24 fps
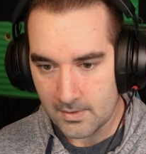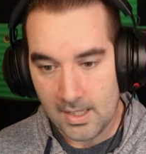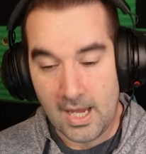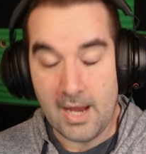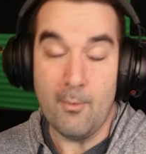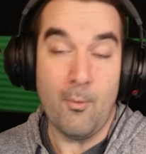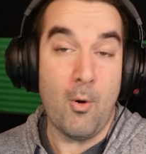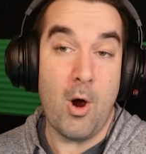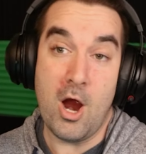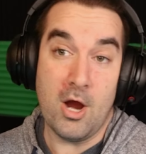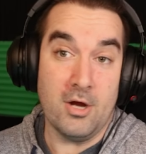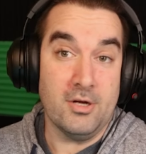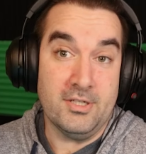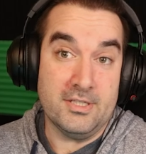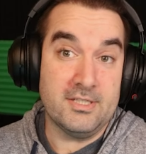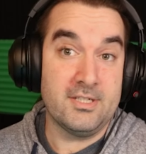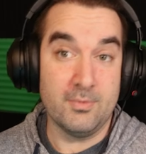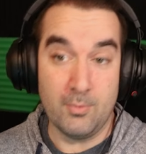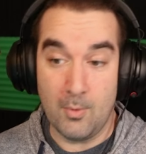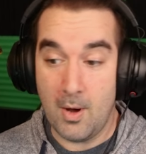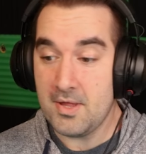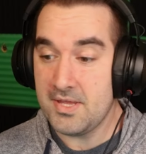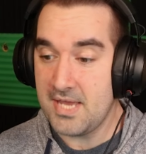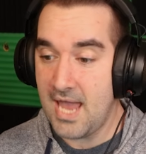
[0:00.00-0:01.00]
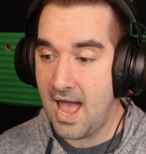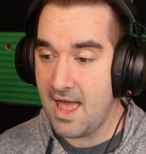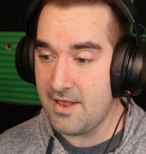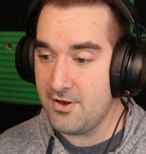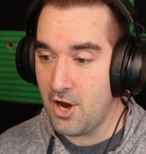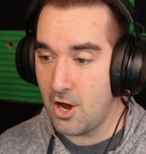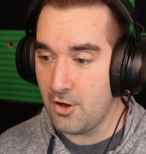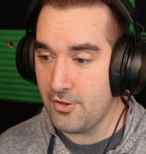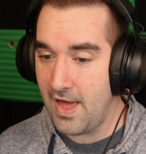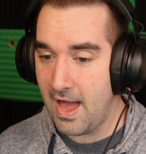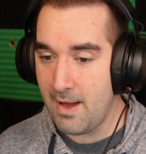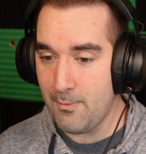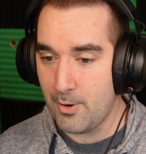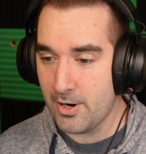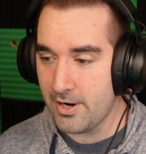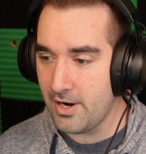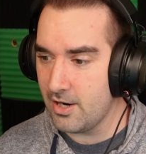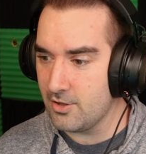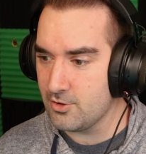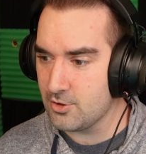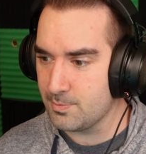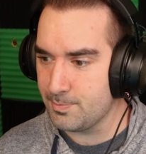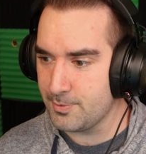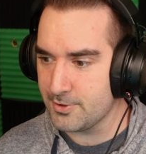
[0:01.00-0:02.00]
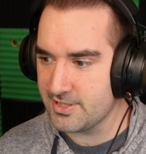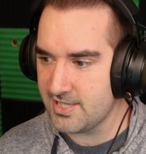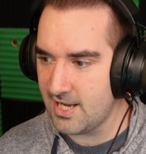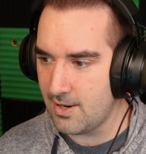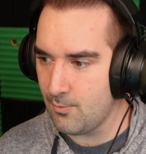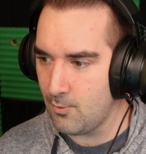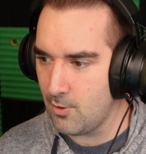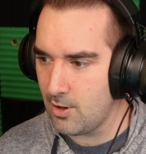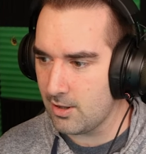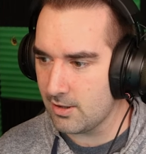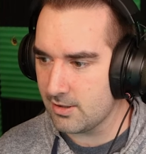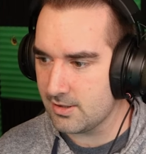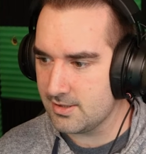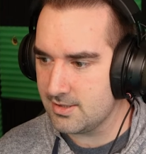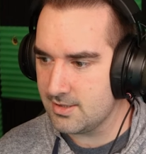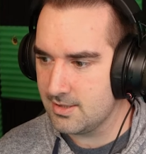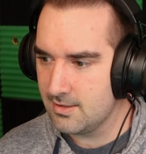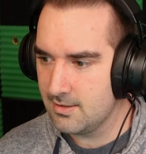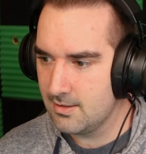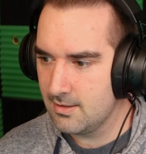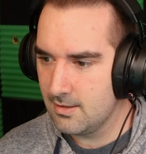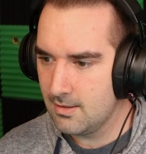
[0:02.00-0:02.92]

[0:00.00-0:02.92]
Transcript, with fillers: It worked. Well, yeah, no, that 100% worked.